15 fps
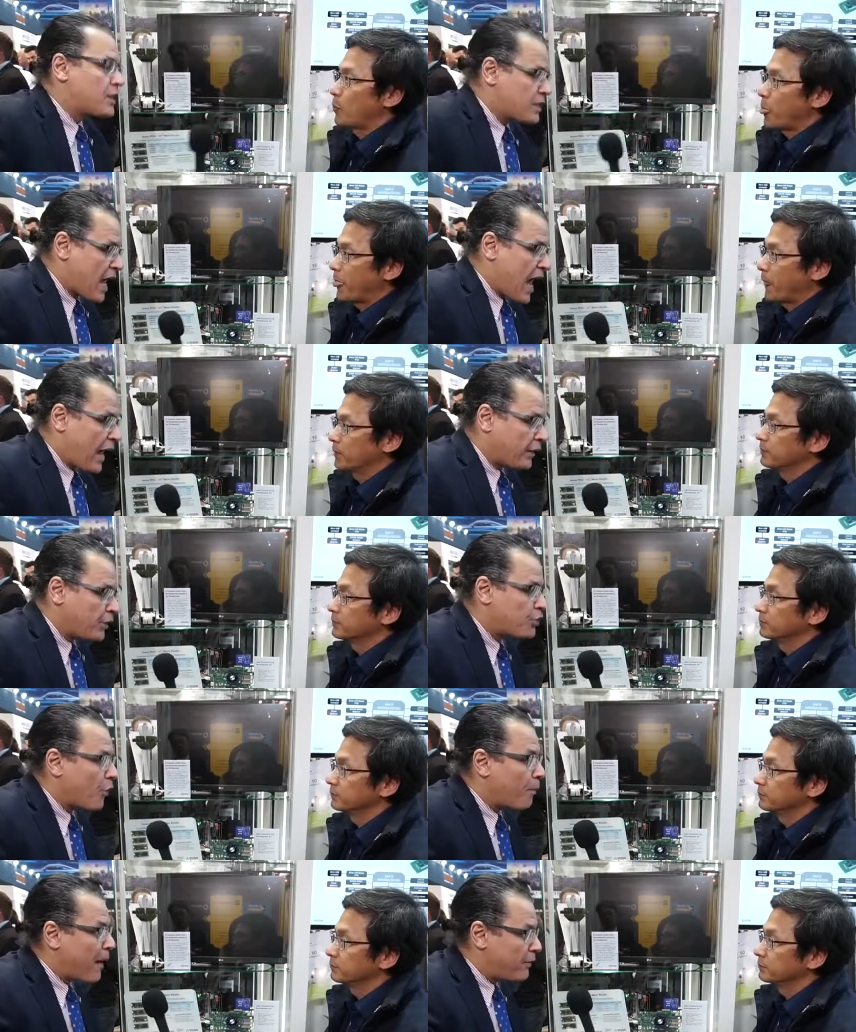
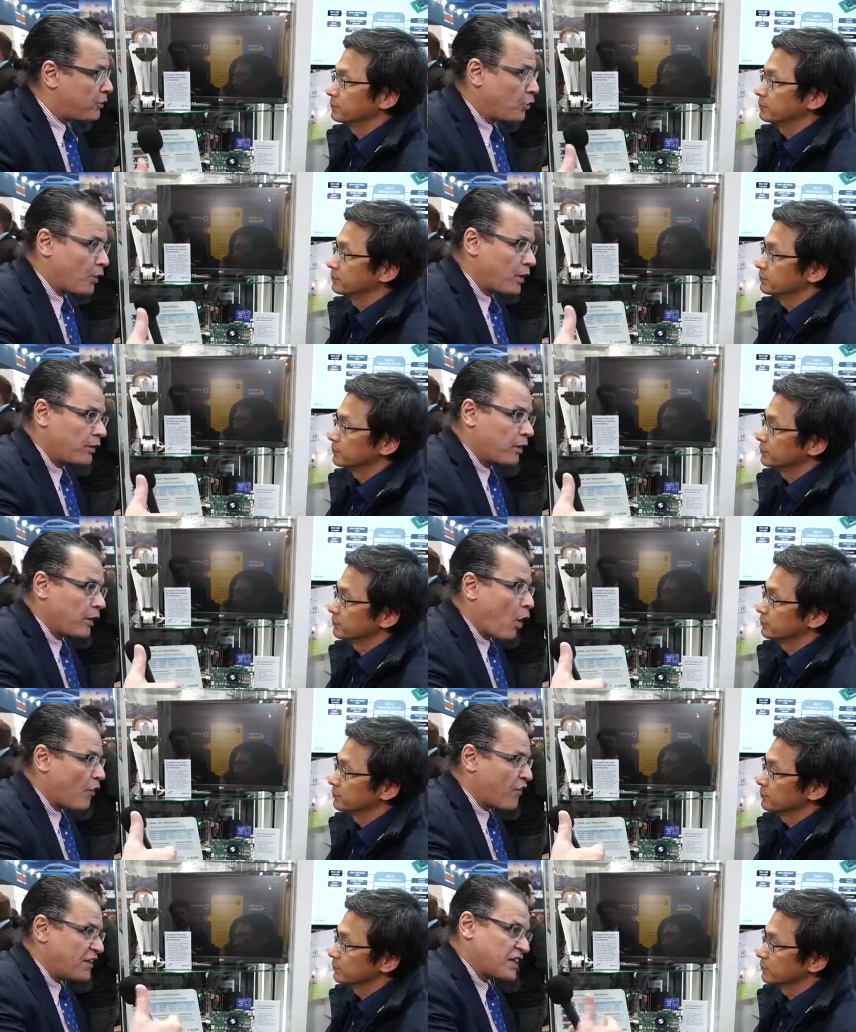Speaker 1: Exactly. So by doing
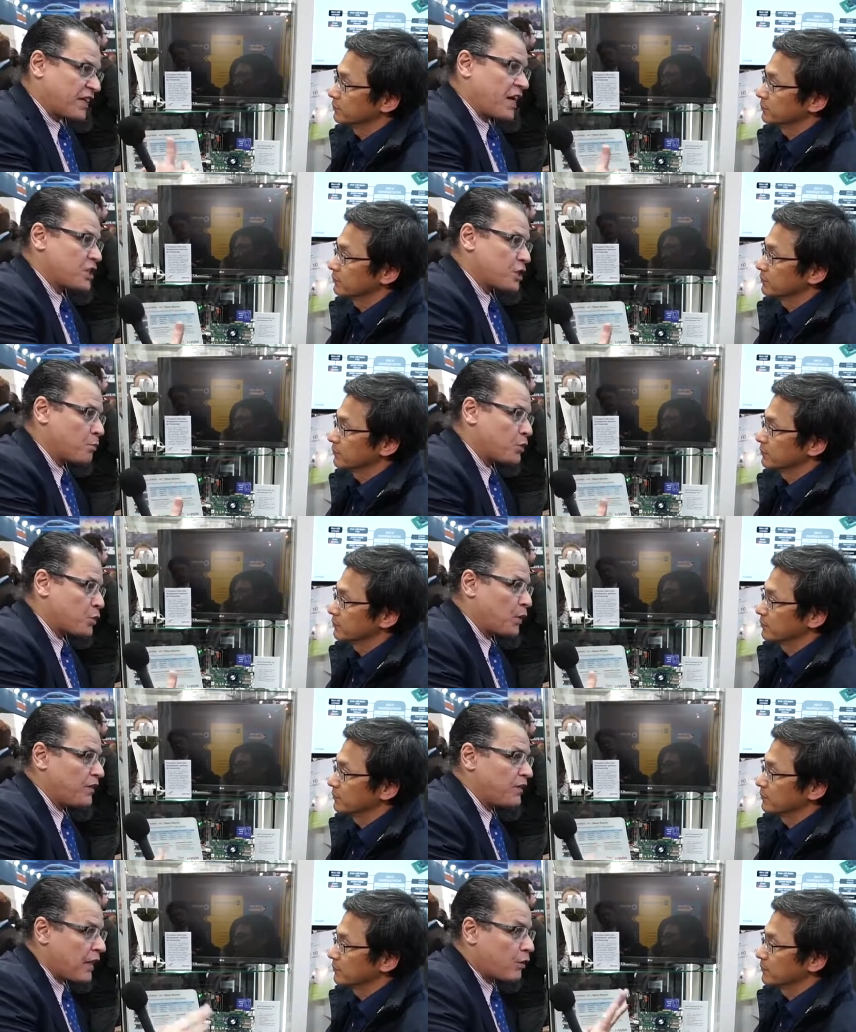the authentication
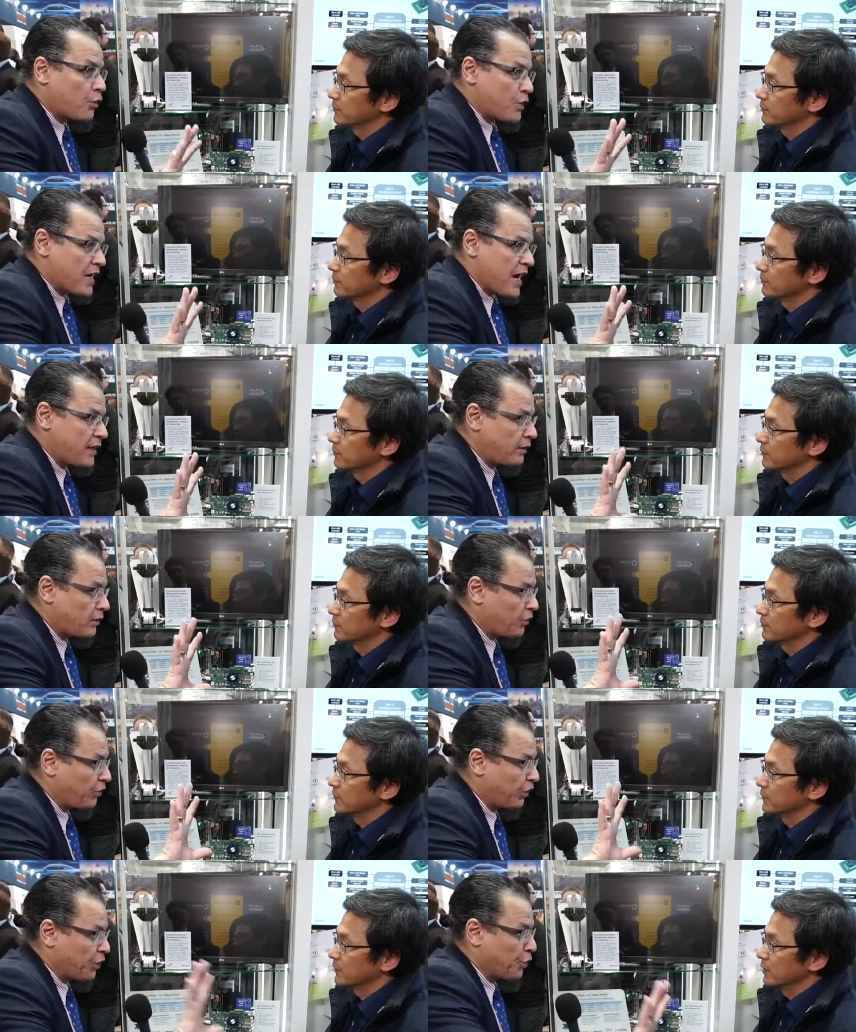between, they create
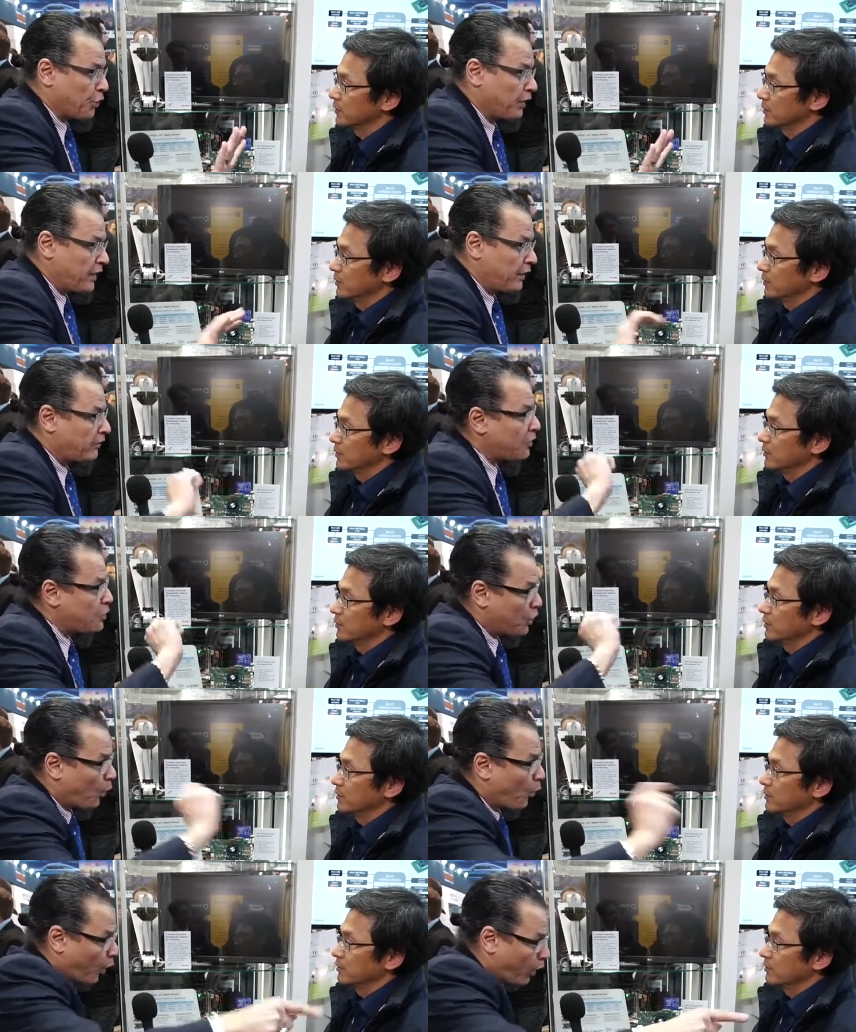the secure link
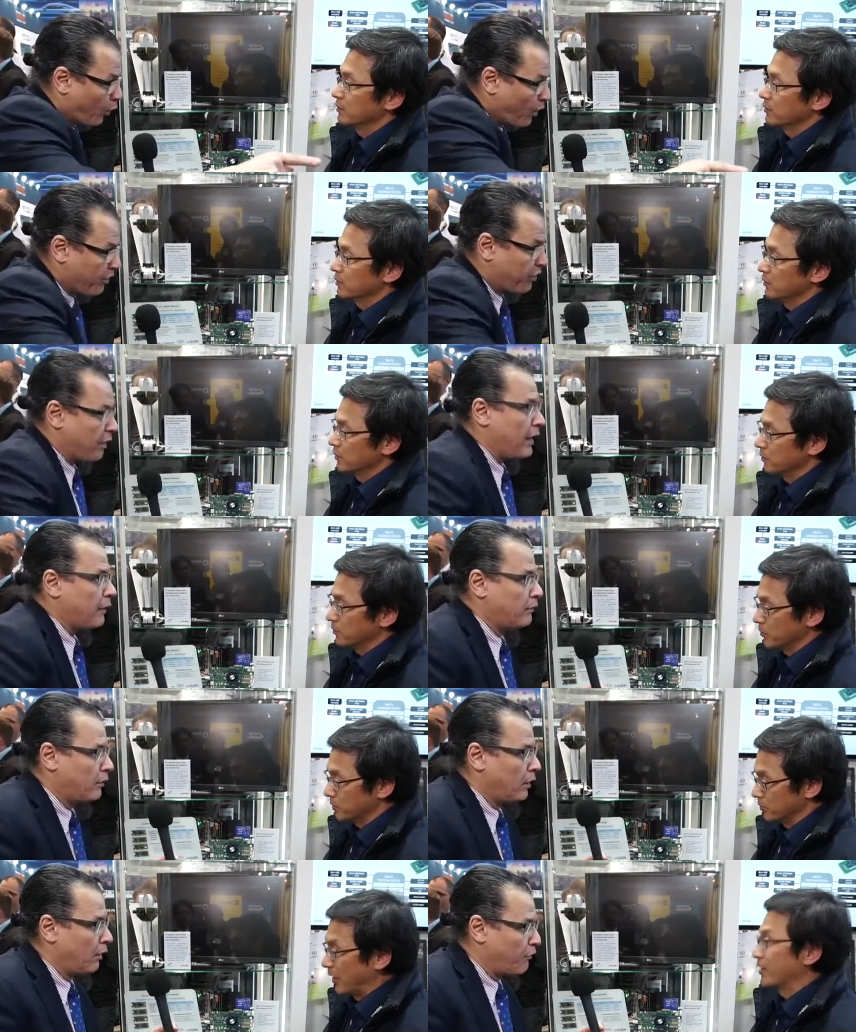that you could work with
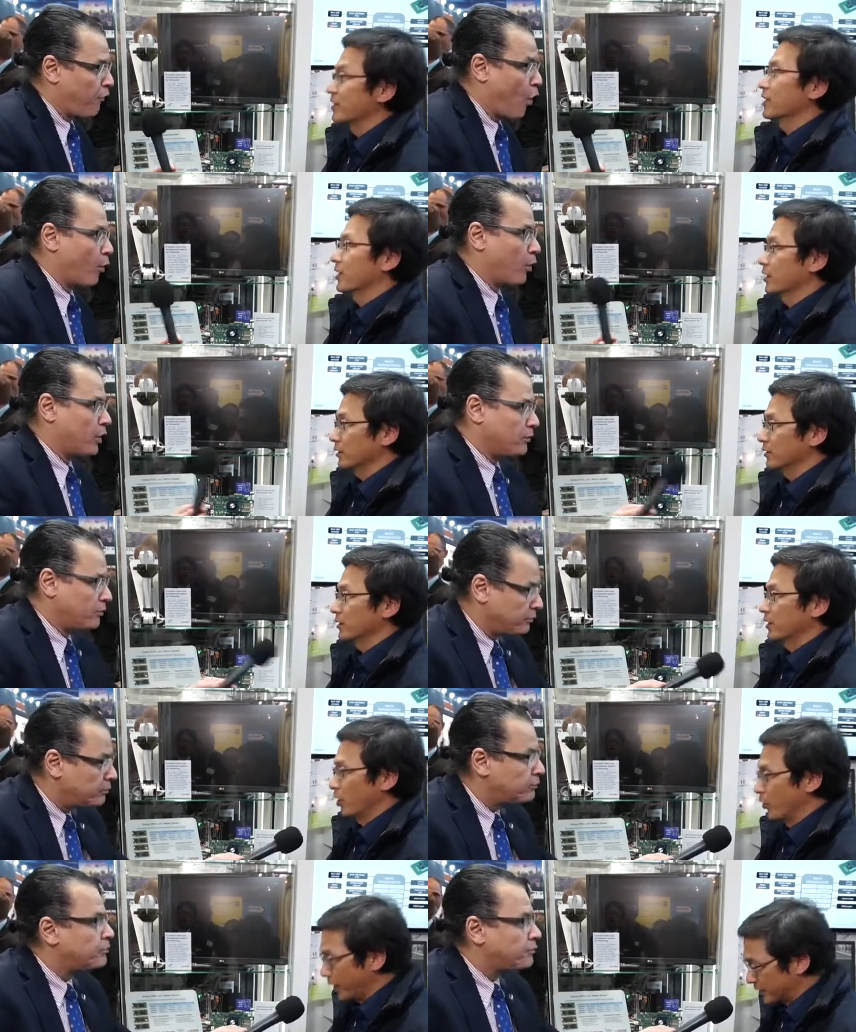right. forward.
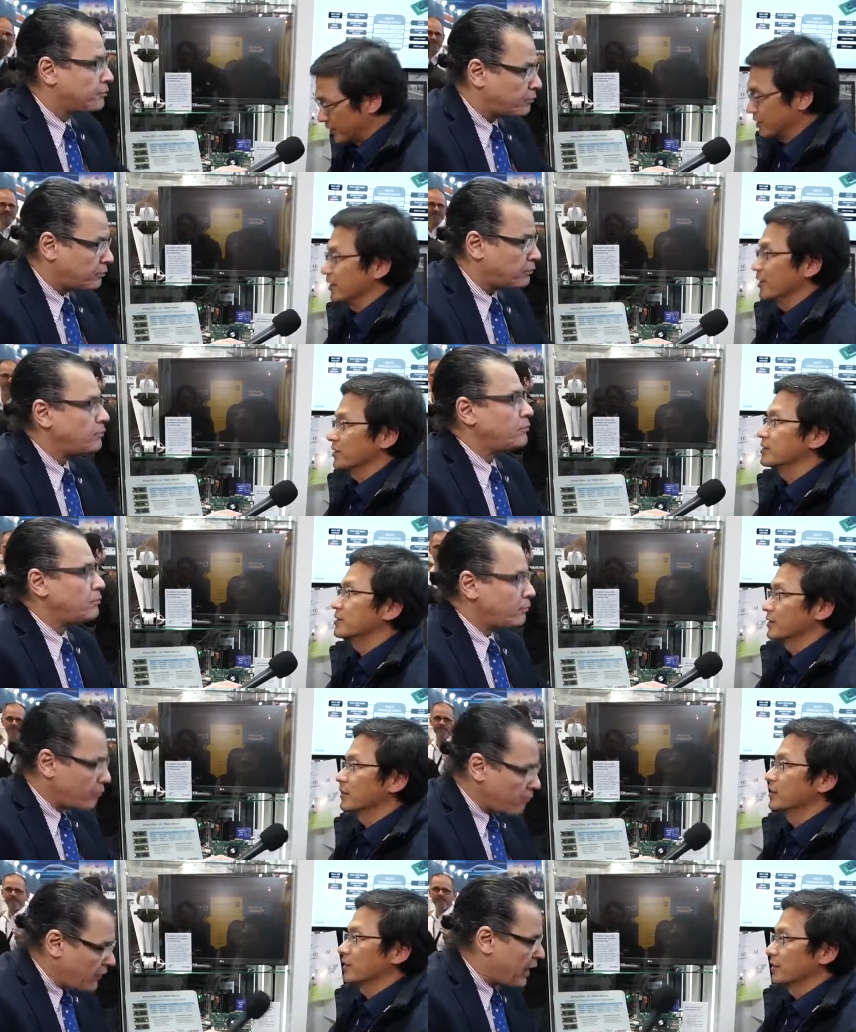Correct, yes.